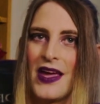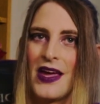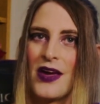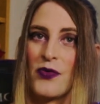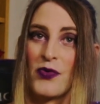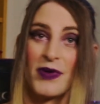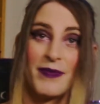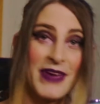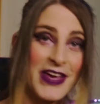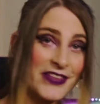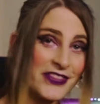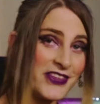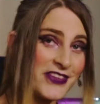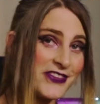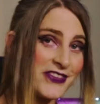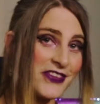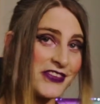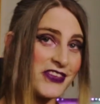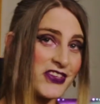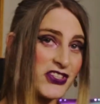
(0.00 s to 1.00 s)
We make this
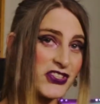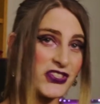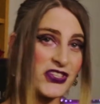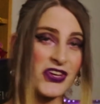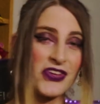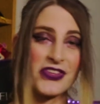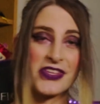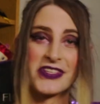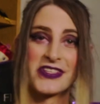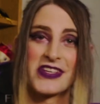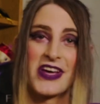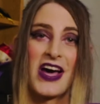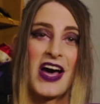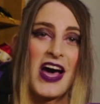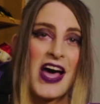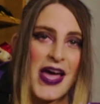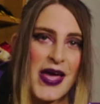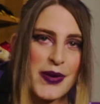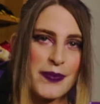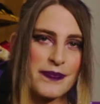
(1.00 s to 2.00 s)
decision all the
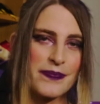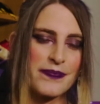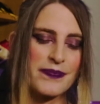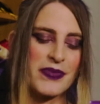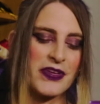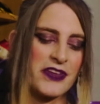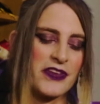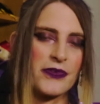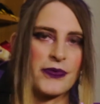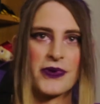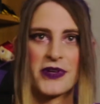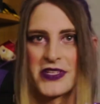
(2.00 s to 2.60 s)
time because we're